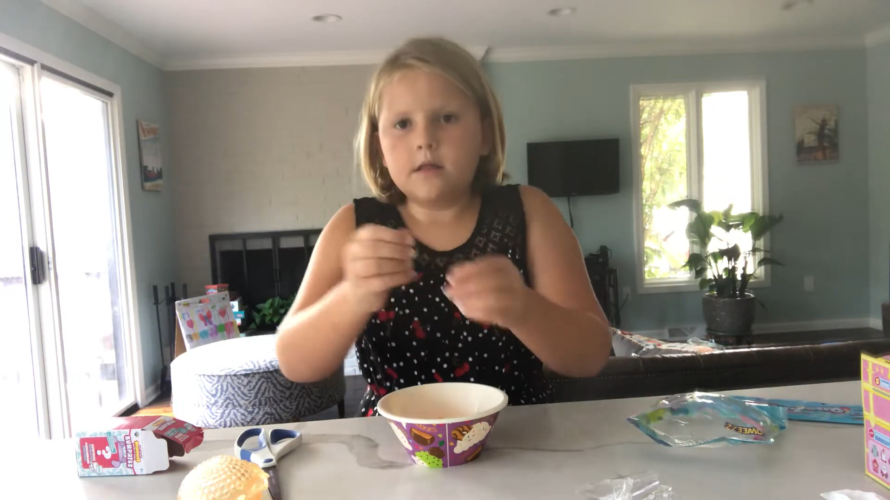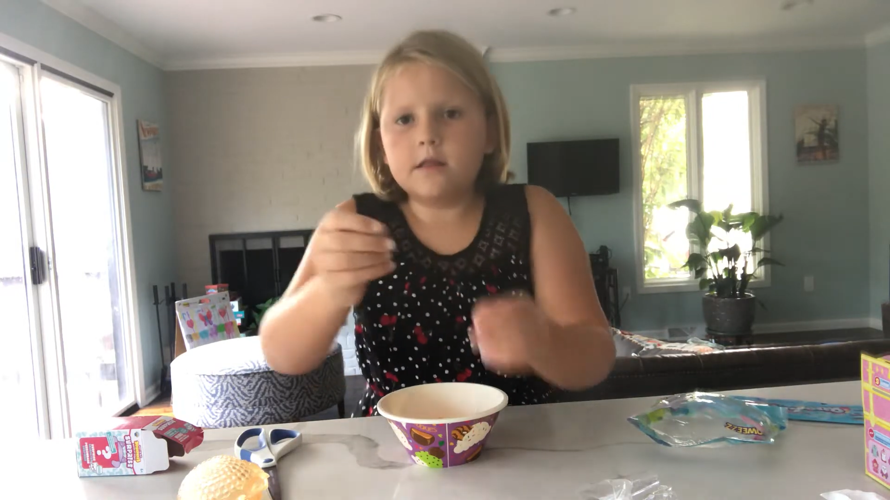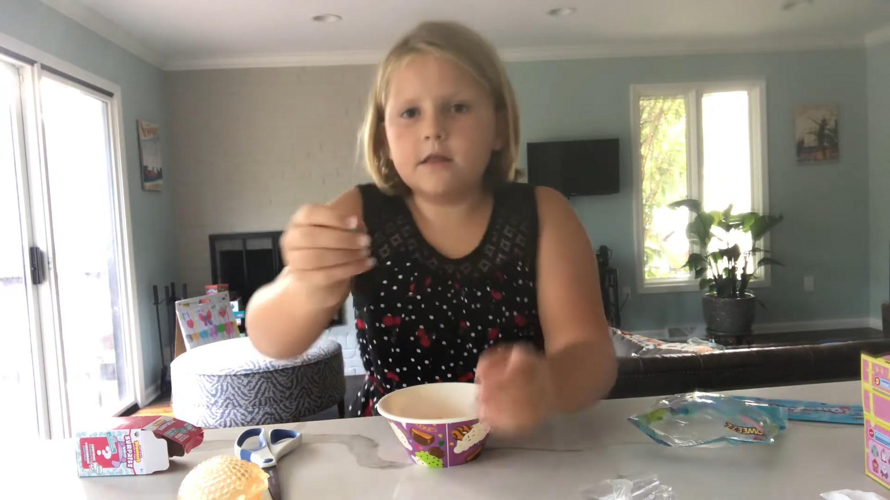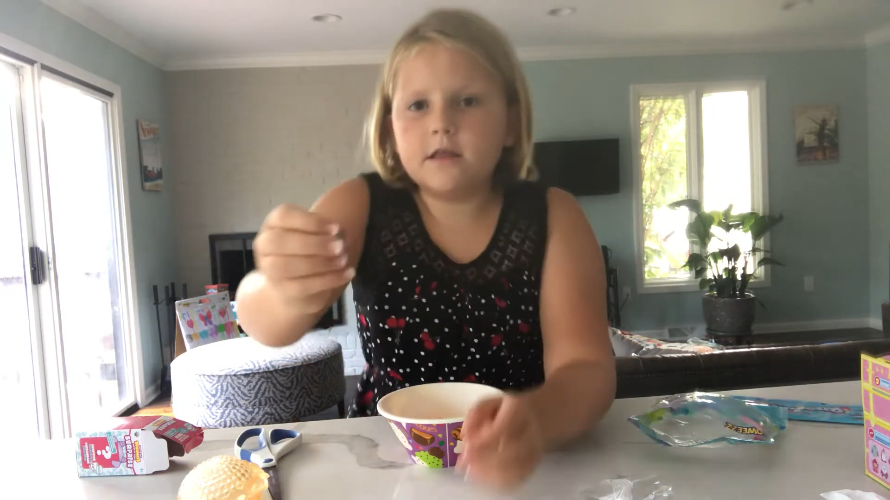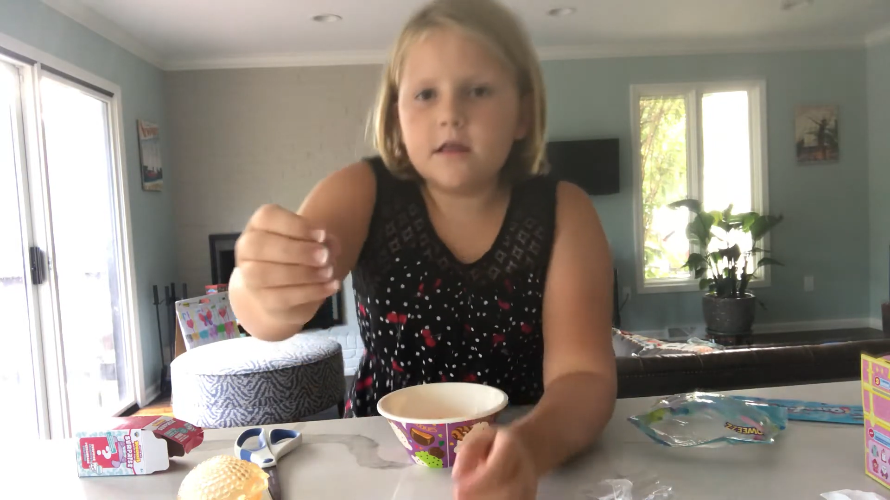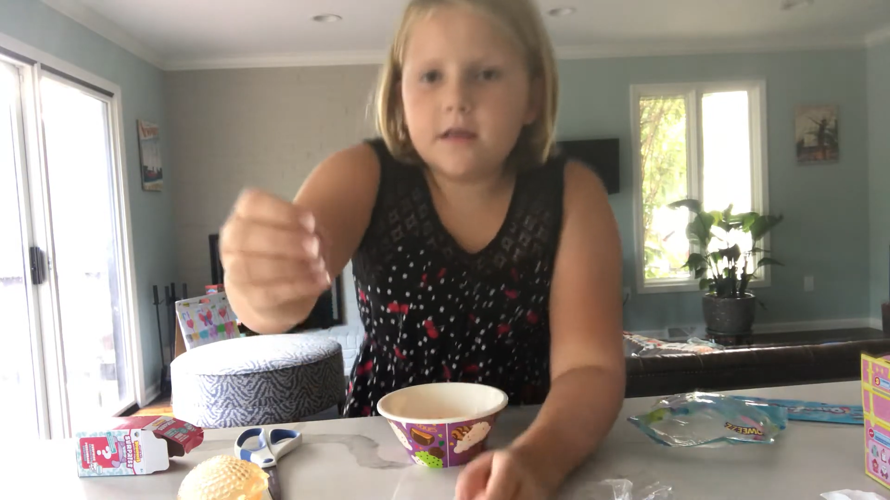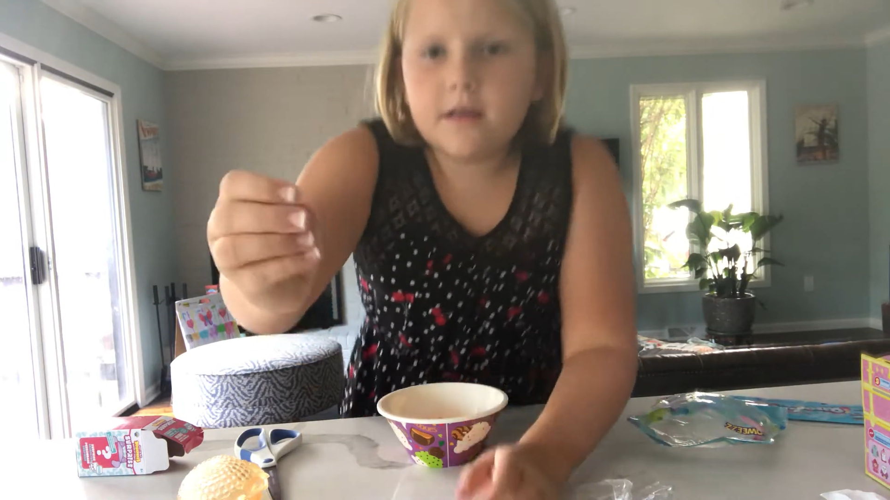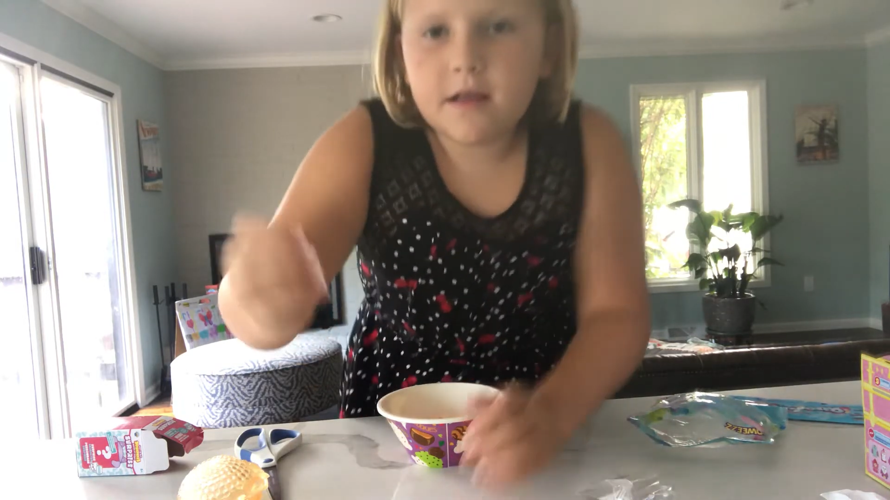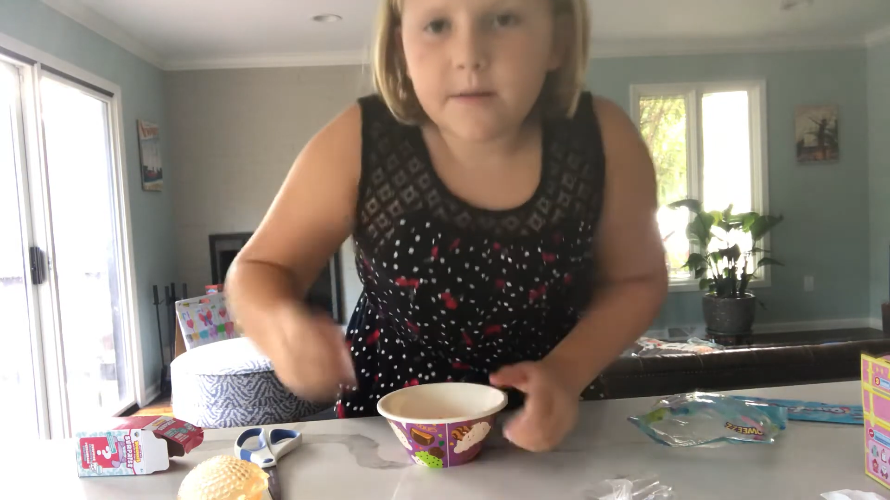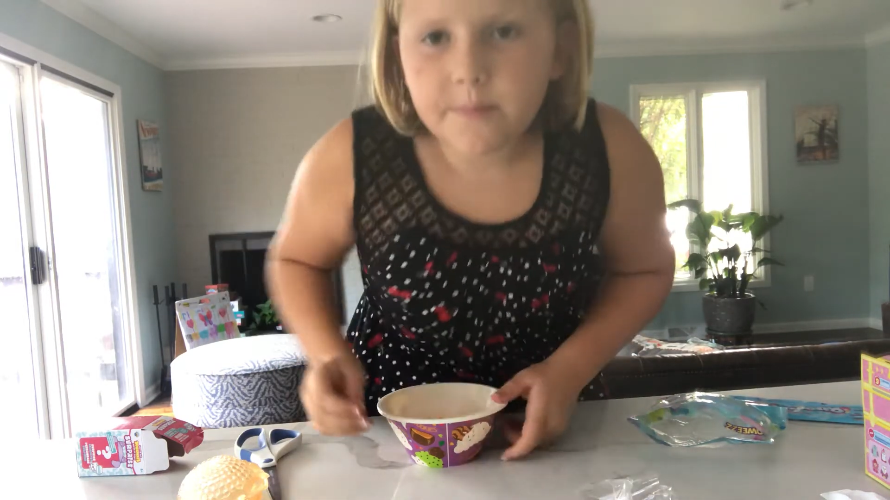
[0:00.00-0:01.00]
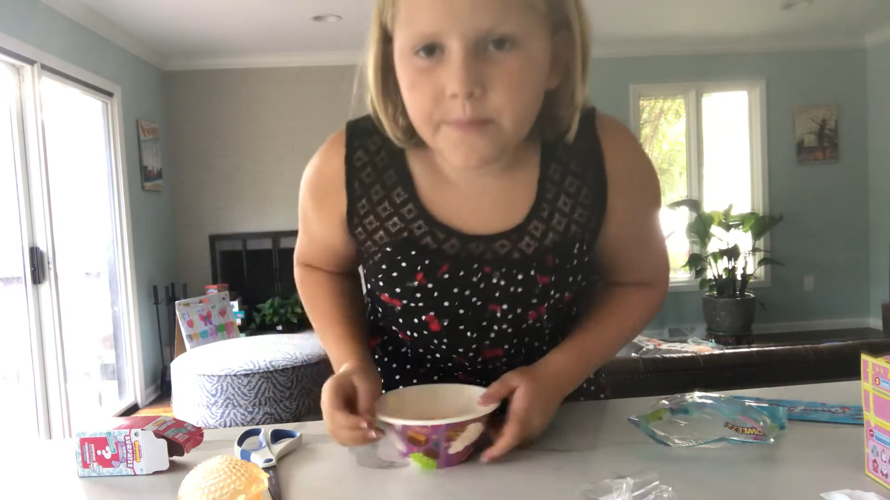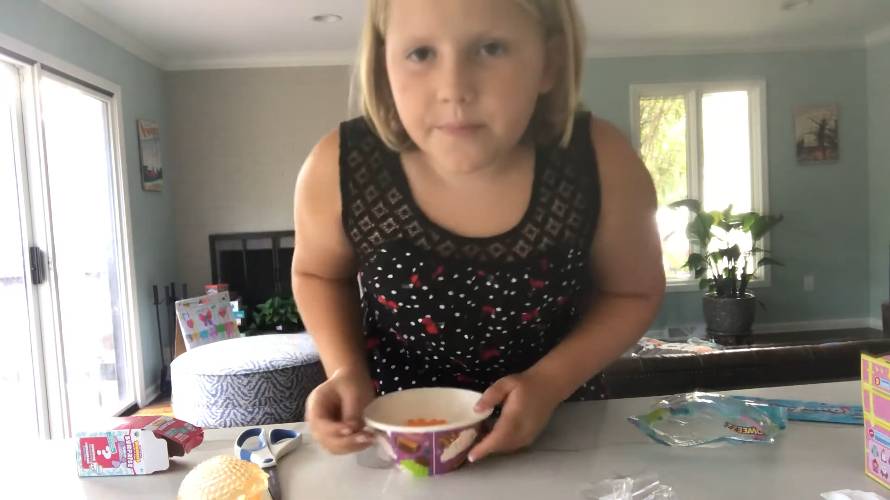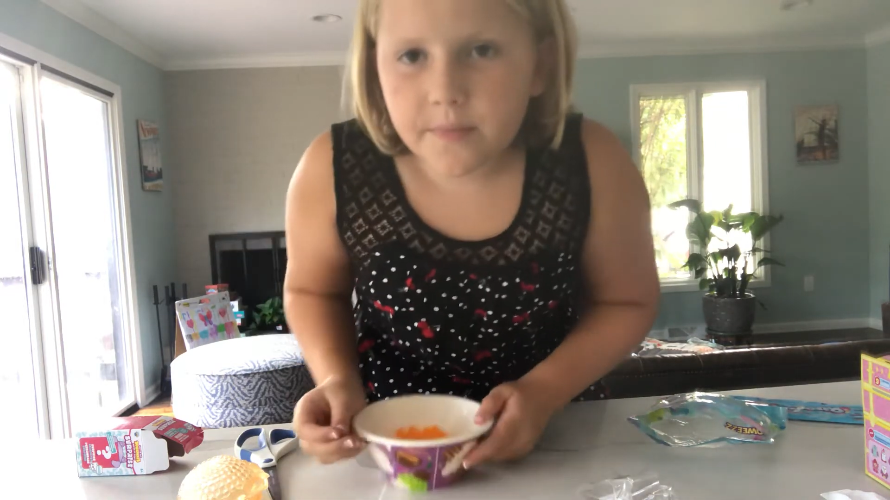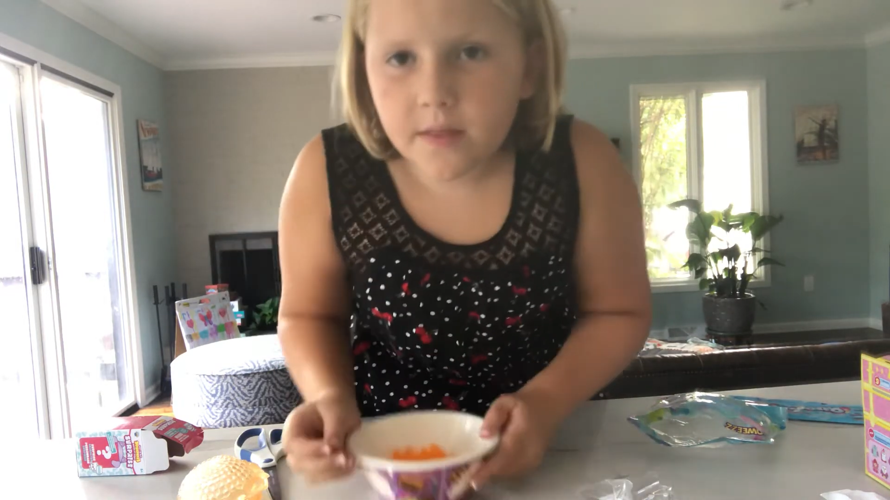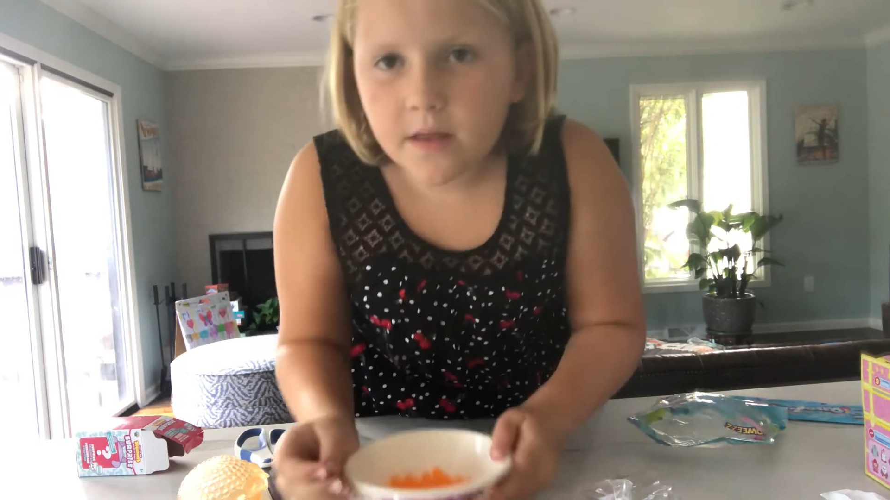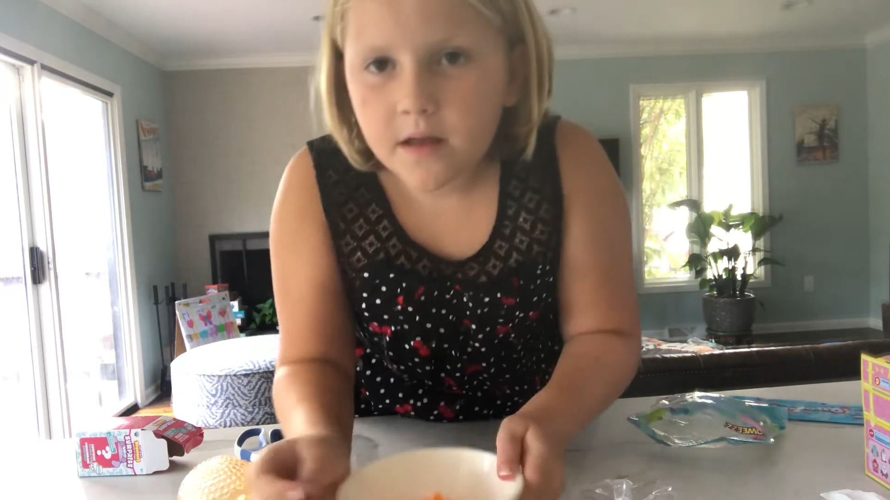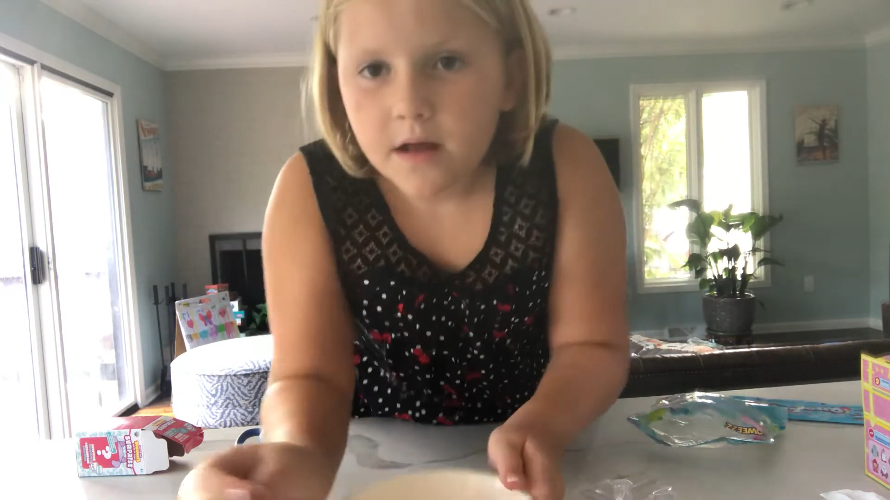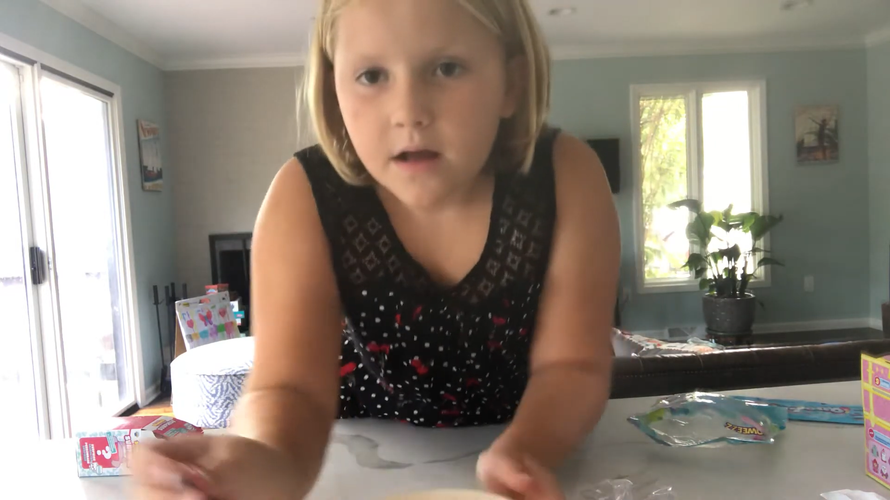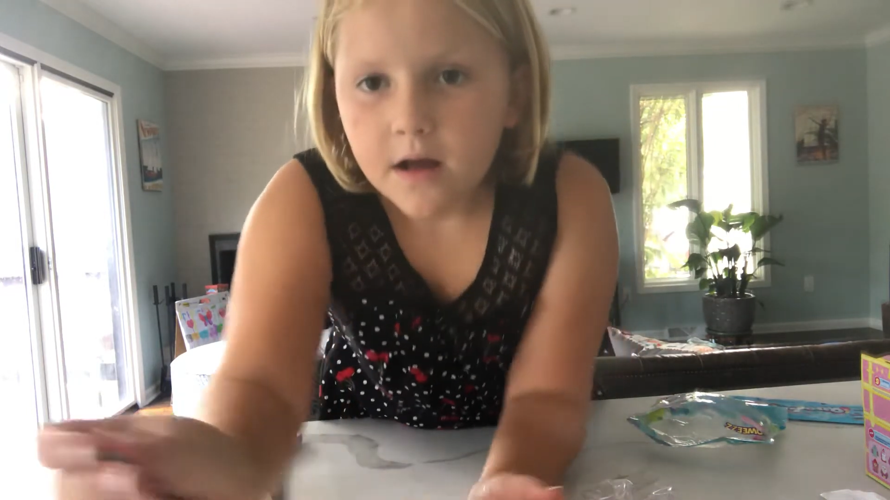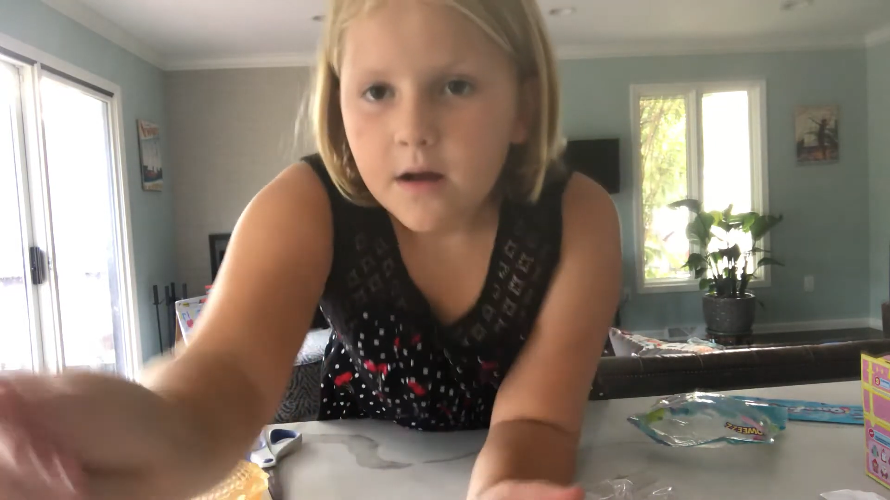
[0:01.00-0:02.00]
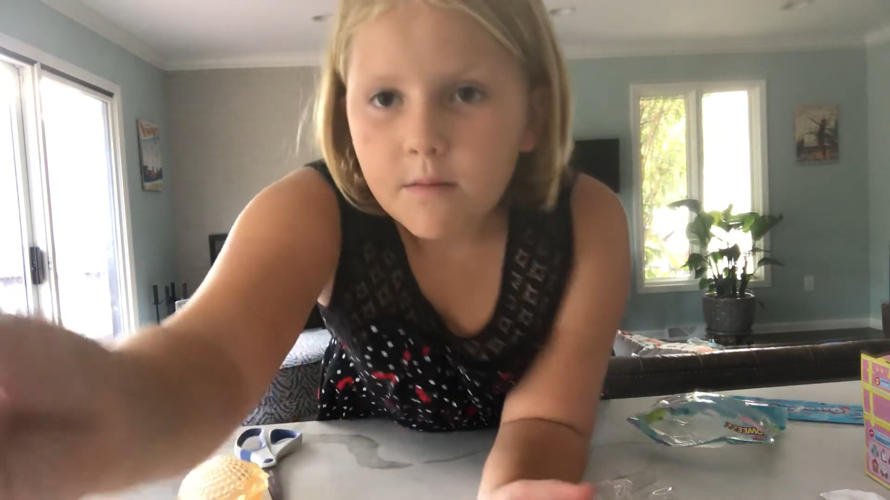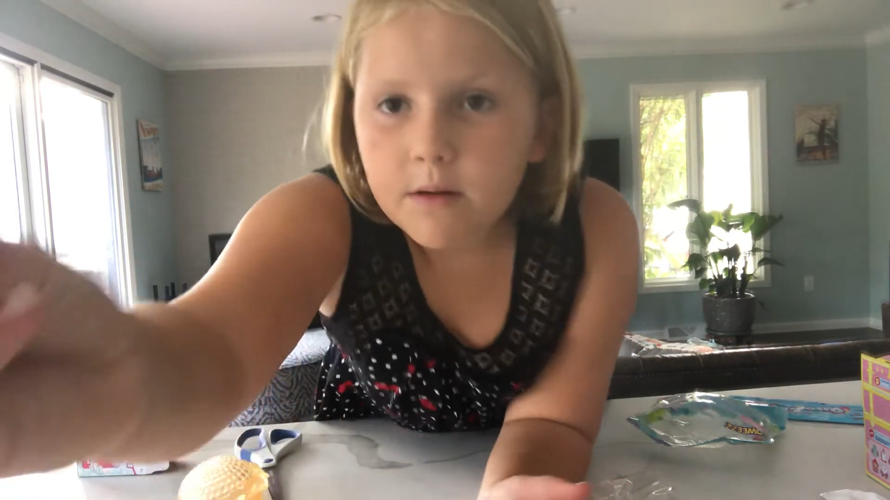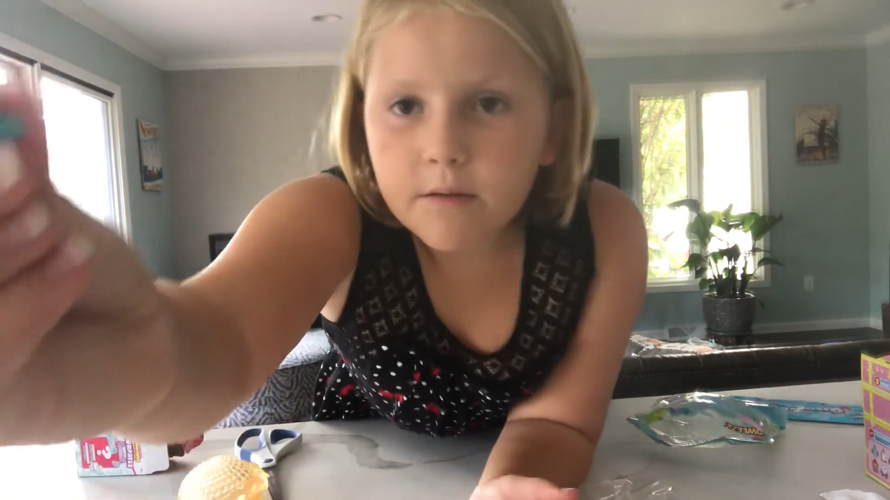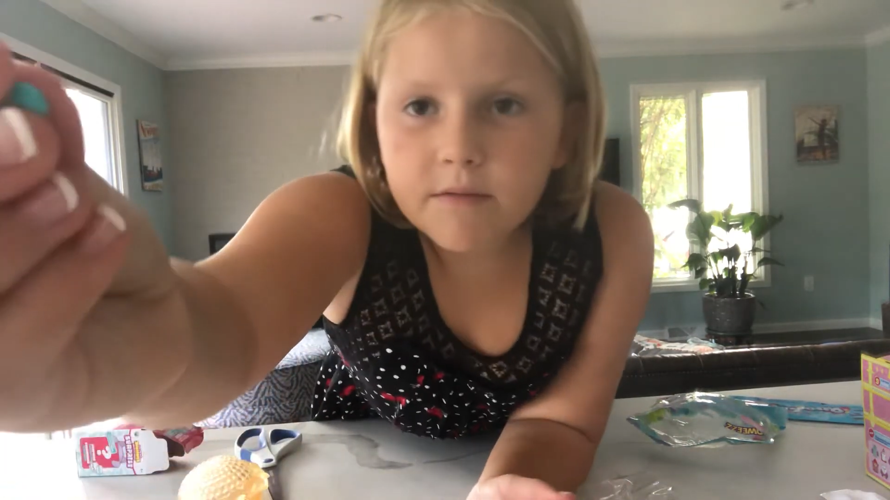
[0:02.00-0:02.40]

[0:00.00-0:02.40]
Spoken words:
this is what